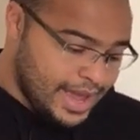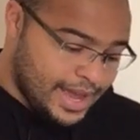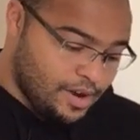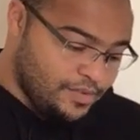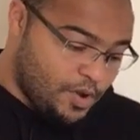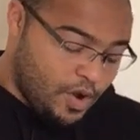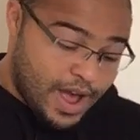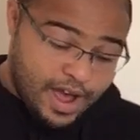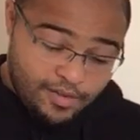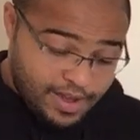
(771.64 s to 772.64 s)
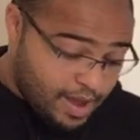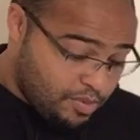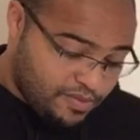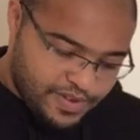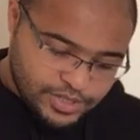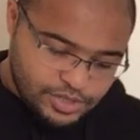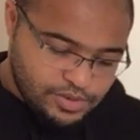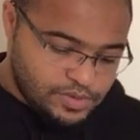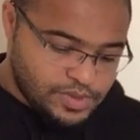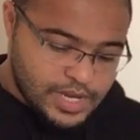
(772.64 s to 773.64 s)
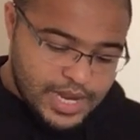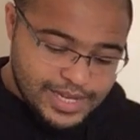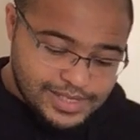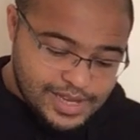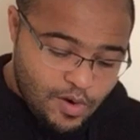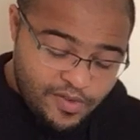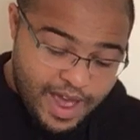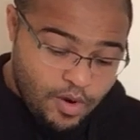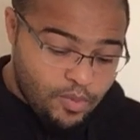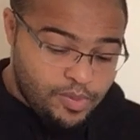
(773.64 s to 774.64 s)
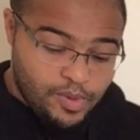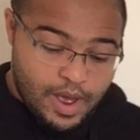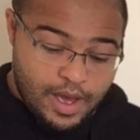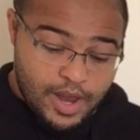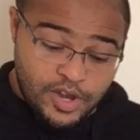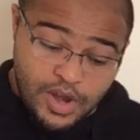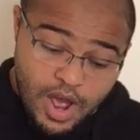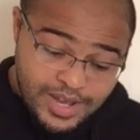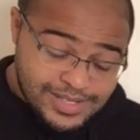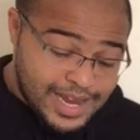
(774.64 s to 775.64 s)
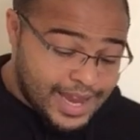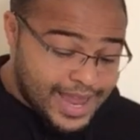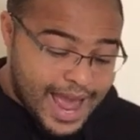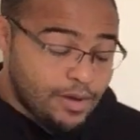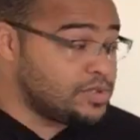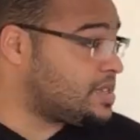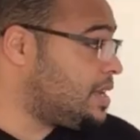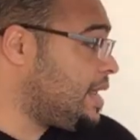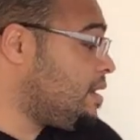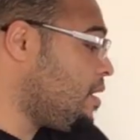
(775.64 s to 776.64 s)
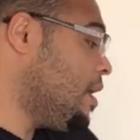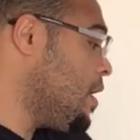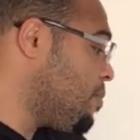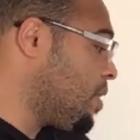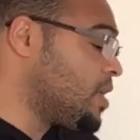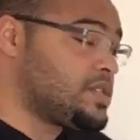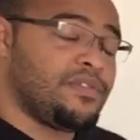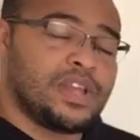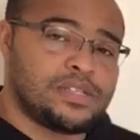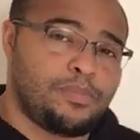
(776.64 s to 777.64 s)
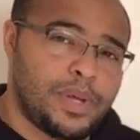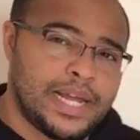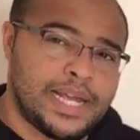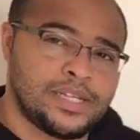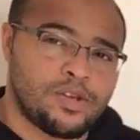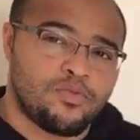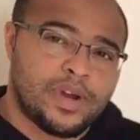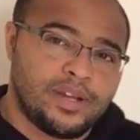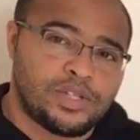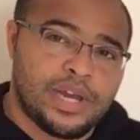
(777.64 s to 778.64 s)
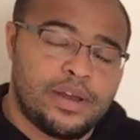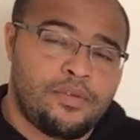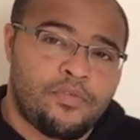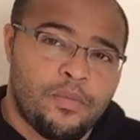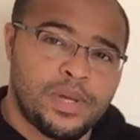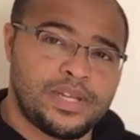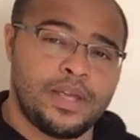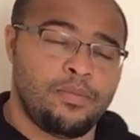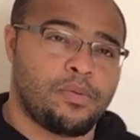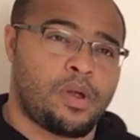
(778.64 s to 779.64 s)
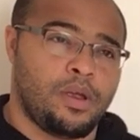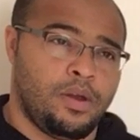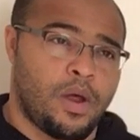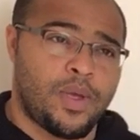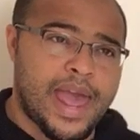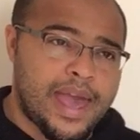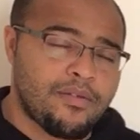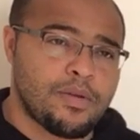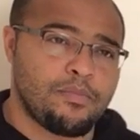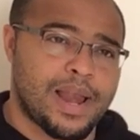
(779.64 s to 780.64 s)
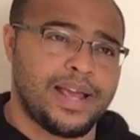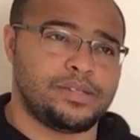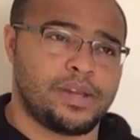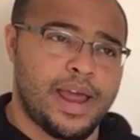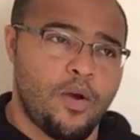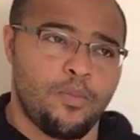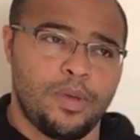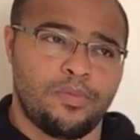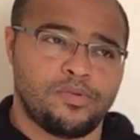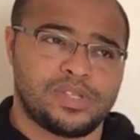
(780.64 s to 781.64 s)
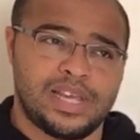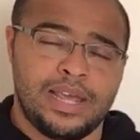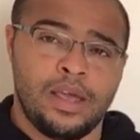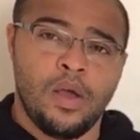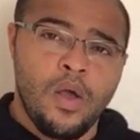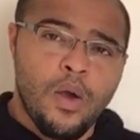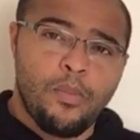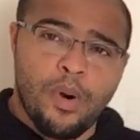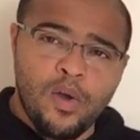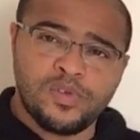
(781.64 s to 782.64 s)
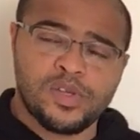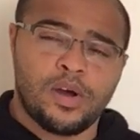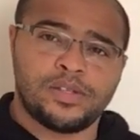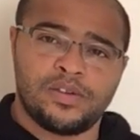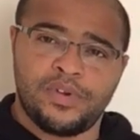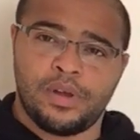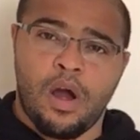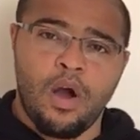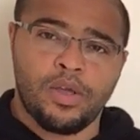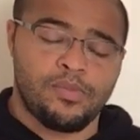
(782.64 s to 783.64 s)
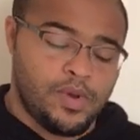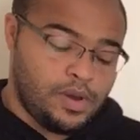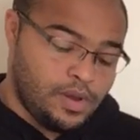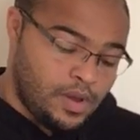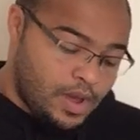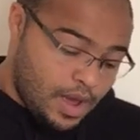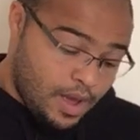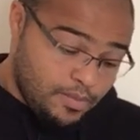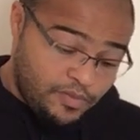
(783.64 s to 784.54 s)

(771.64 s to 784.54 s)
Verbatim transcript: and I've got healthcare professionals, self help, uh, nursing, counselling because of this ability to reach in from a deep, you know, caring place and help people see both sides of an argument. Um,